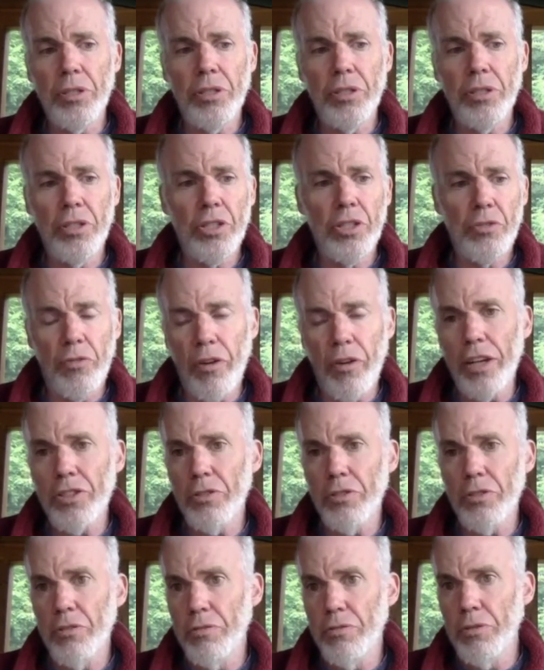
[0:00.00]
in this
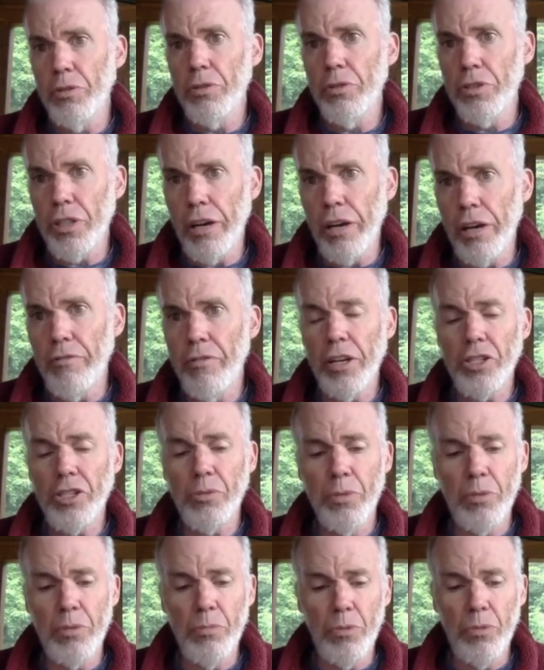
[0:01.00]
fossil fuel
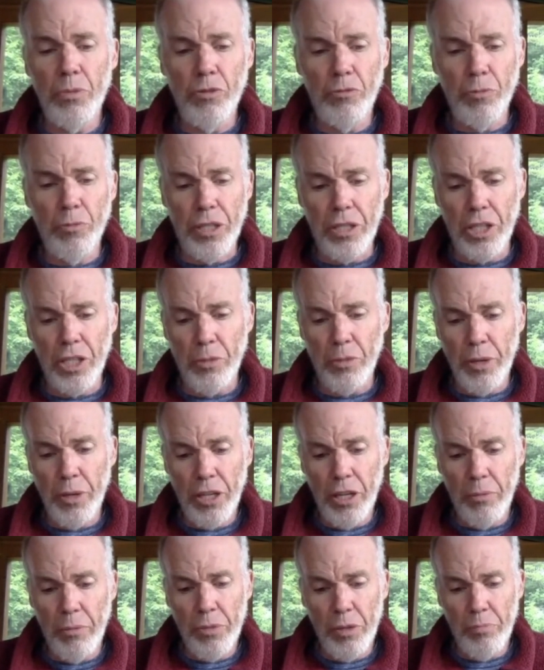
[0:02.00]
divestment movement that's
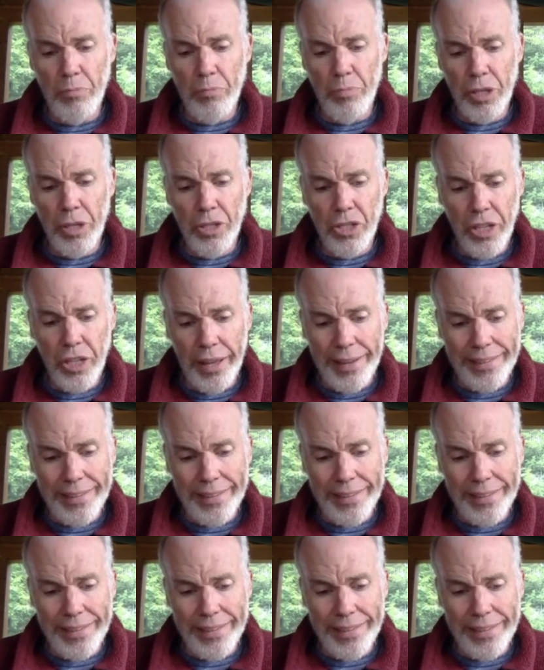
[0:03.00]
become the biggest